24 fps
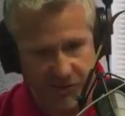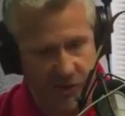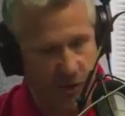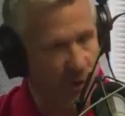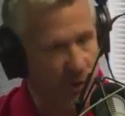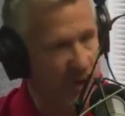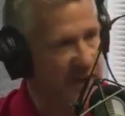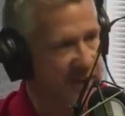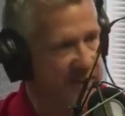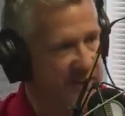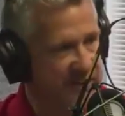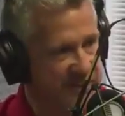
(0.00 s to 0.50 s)

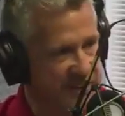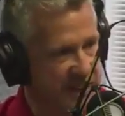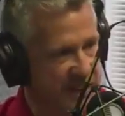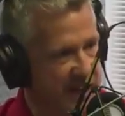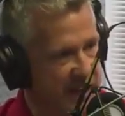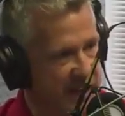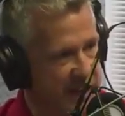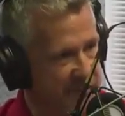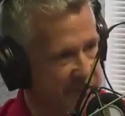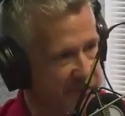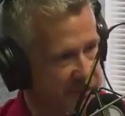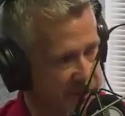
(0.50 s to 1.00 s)
go ahead and
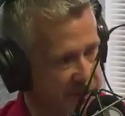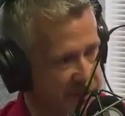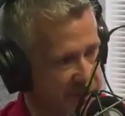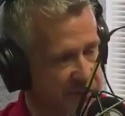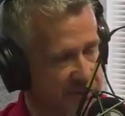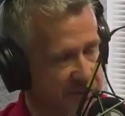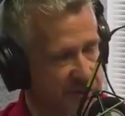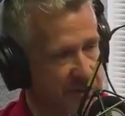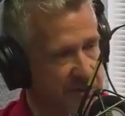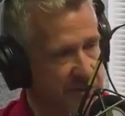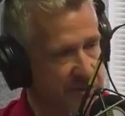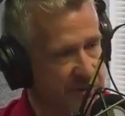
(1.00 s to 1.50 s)
sign up for the
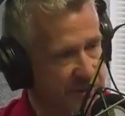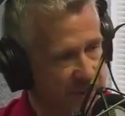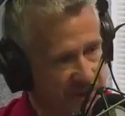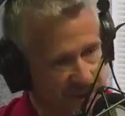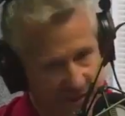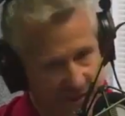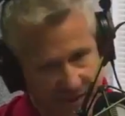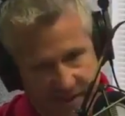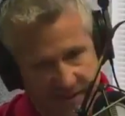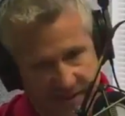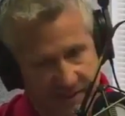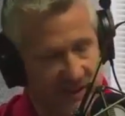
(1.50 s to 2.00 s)
two
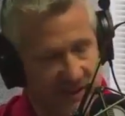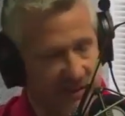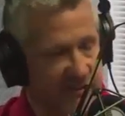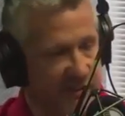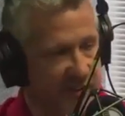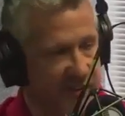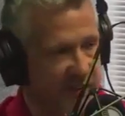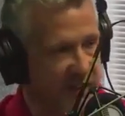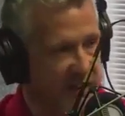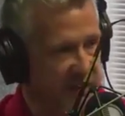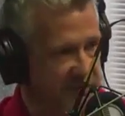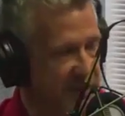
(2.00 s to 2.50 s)
and
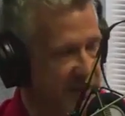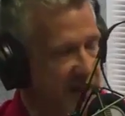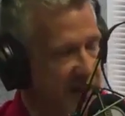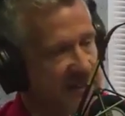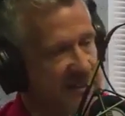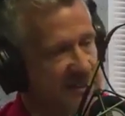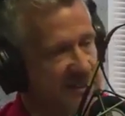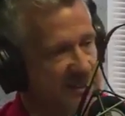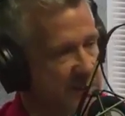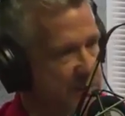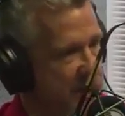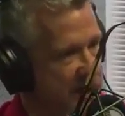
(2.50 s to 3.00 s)
then
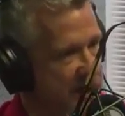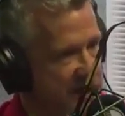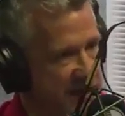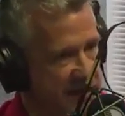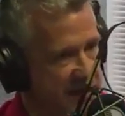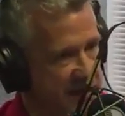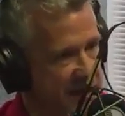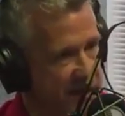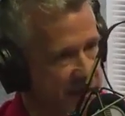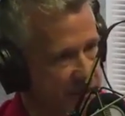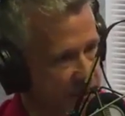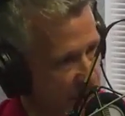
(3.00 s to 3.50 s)
invite
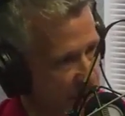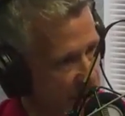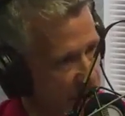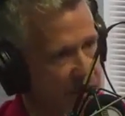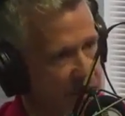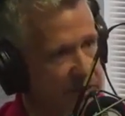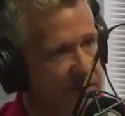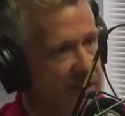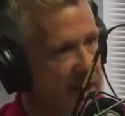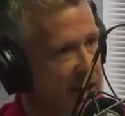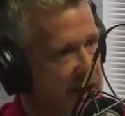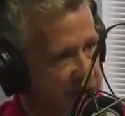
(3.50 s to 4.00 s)
somebody later
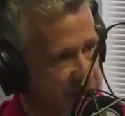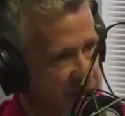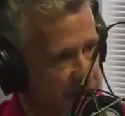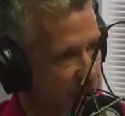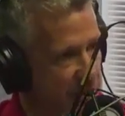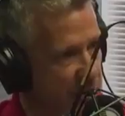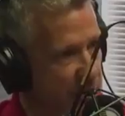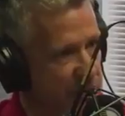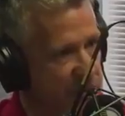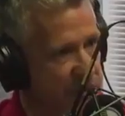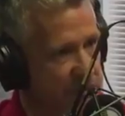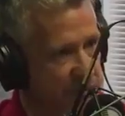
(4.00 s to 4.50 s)
on down the
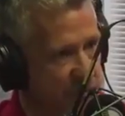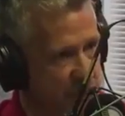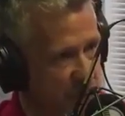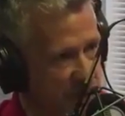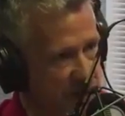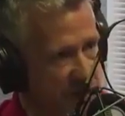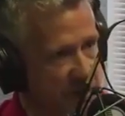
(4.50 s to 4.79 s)
road and yeah.